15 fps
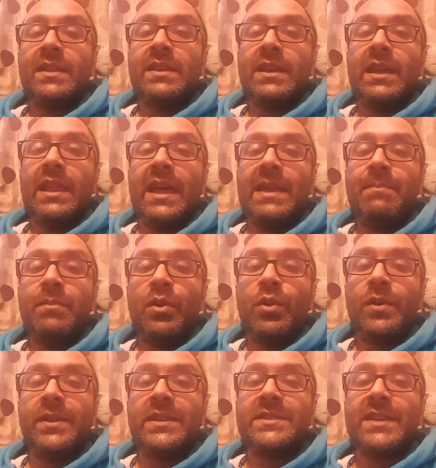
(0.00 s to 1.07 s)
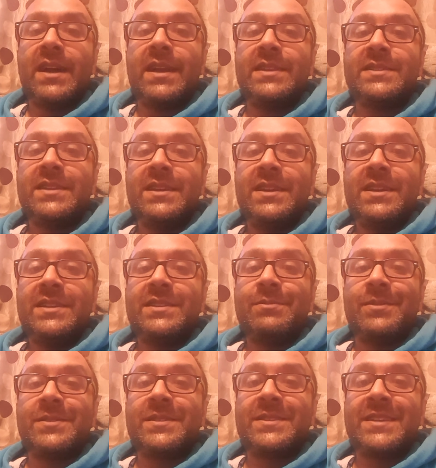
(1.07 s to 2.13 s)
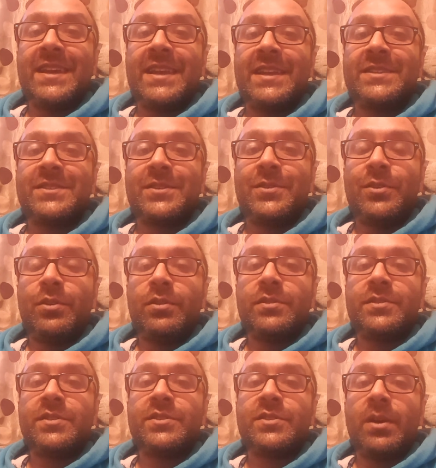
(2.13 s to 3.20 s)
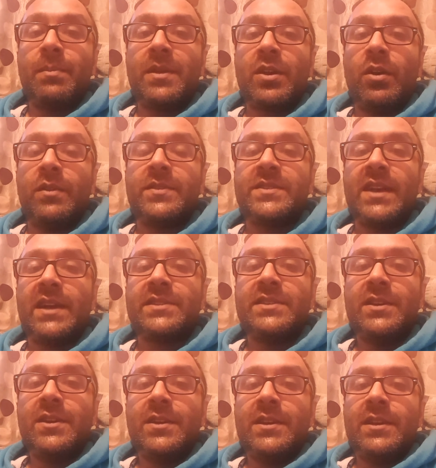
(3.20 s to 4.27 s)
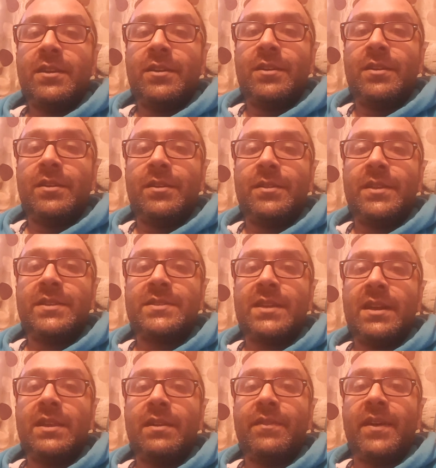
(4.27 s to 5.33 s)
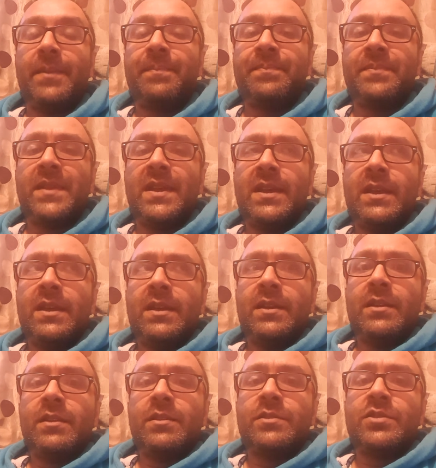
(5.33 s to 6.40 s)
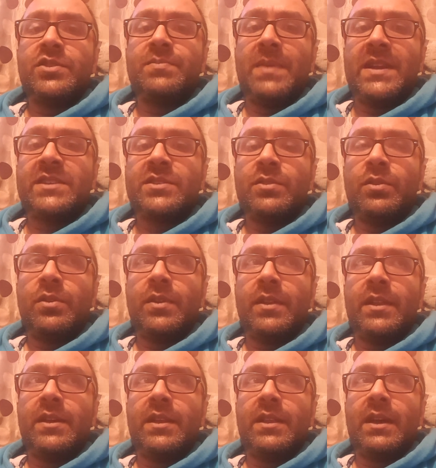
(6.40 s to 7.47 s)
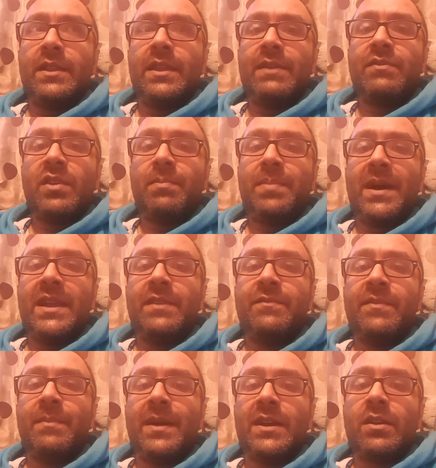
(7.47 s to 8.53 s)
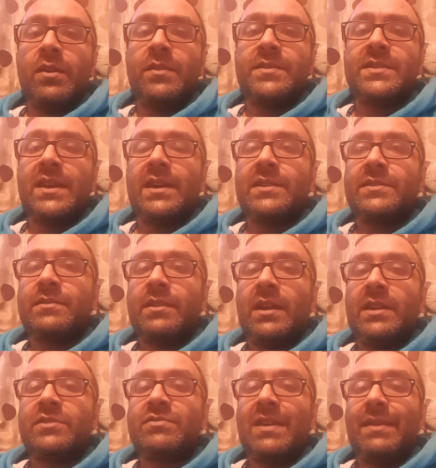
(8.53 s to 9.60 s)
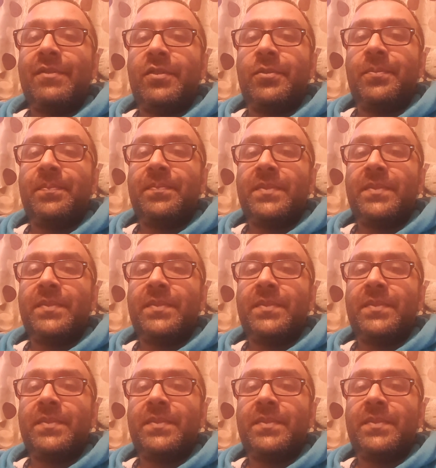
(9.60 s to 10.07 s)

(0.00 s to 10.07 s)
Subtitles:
Elaine Moore decides she wants to take it to court to stop the contact. Oh, this, that, and the other. Judge makes an order that they've got to pay for my contact, like travel,